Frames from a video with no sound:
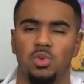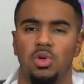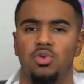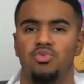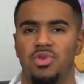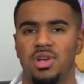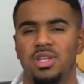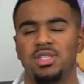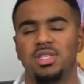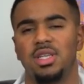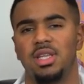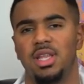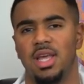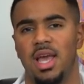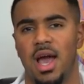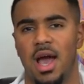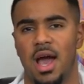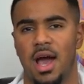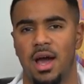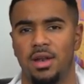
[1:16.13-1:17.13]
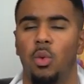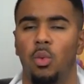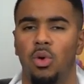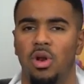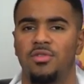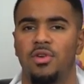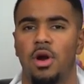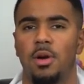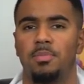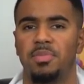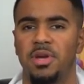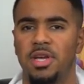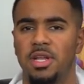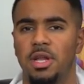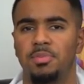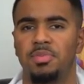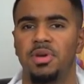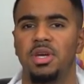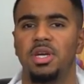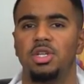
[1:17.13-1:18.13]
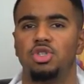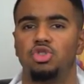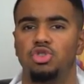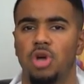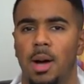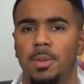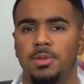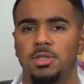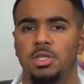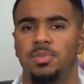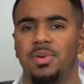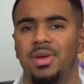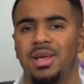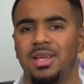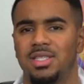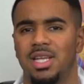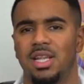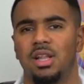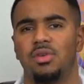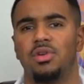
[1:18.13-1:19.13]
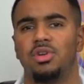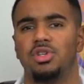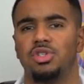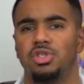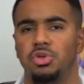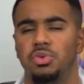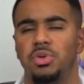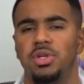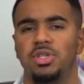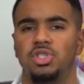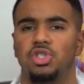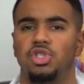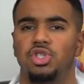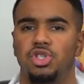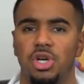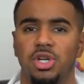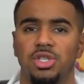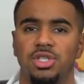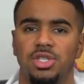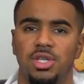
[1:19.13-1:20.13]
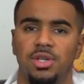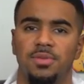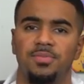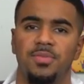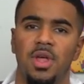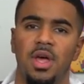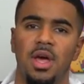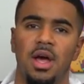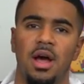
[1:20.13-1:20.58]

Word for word: We recently had one of our P2P dropshipping accelerator students, Jerson.